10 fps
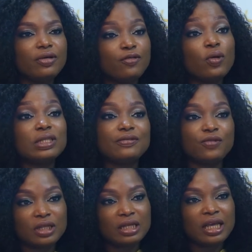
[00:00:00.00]
funds
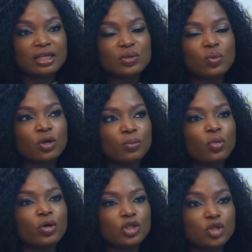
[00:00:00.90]
for the next one.
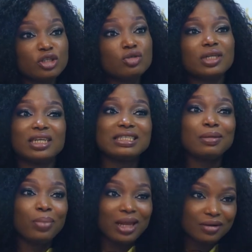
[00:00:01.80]
But you just know that there's a
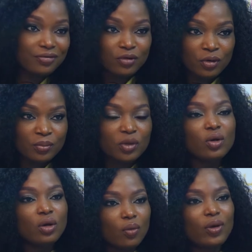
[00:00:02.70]
platform
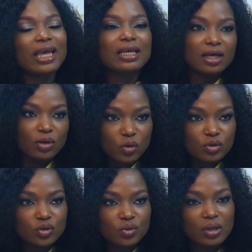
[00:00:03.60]
where I can go
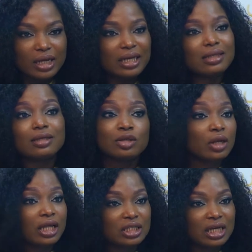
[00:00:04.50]
to and get the
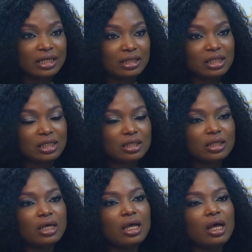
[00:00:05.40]
knowledge I need.
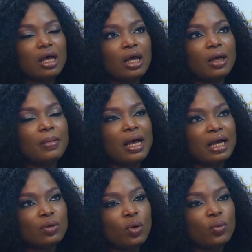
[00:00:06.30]
Um,
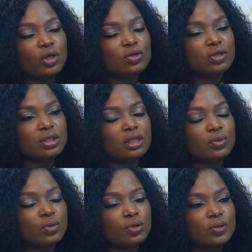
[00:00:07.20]
and what we also did
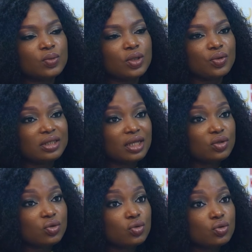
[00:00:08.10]
was we created
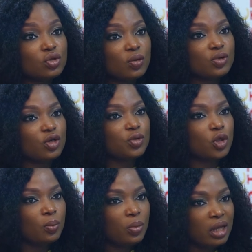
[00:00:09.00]
two
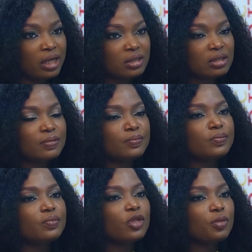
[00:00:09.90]
subscription plans
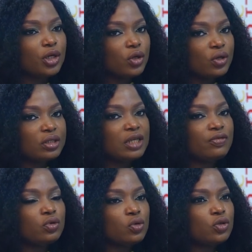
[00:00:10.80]
because
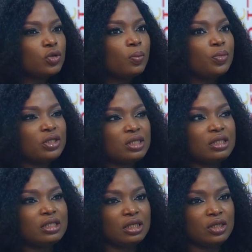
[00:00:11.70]
even though some
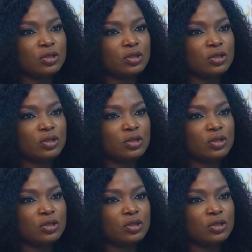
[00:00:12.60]
businesses are